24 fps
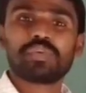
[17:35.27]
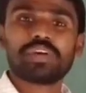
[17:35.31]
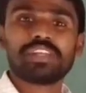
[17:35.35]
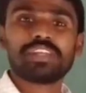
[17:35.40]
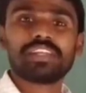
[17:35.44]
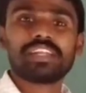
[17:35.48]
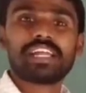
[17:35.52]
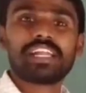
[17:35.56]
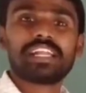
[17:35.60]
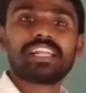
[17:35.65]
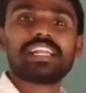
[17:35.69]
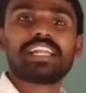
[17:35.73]

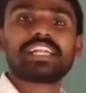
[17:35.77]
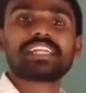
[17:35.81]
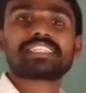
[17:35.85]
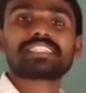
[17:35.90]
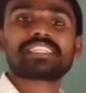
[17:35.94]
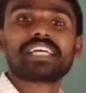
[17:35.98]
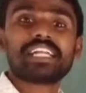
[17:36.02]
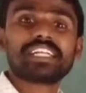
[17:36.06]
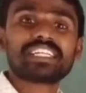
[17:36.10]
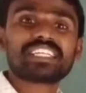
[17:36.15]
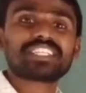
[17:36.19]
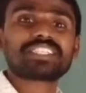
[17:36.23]
one and let
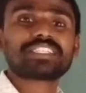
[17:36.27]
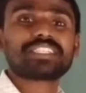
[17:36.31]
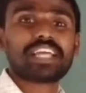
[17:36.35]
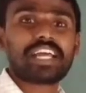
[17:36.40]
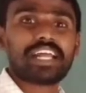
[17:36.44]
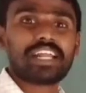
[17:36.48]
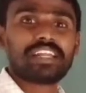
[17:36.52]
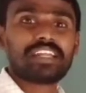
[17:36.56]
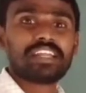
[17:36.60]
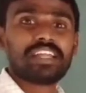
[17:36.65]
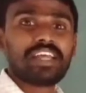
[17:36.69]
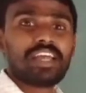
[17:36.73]
us
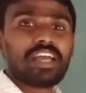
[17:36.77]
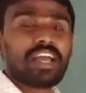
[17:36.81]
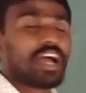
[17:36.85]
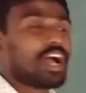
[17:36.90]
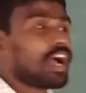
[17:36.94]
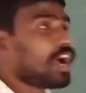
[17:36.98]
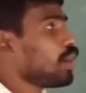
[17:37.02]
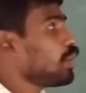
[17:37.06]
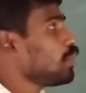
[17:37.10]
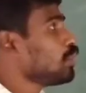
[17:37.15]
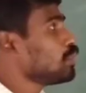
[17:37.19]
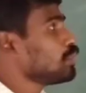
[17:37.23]
understand
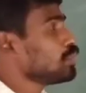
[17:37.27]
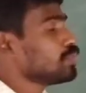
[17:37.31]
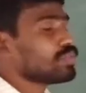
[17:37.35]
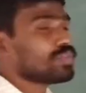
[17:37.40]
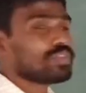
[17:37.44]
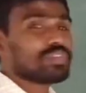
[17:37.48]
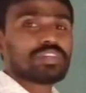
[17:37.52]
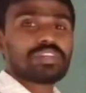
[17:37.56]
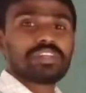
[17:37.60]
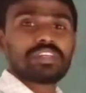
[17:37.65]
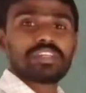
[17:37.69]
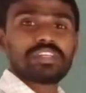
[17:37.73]

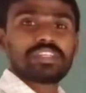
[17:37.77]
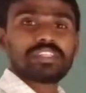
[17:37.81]
how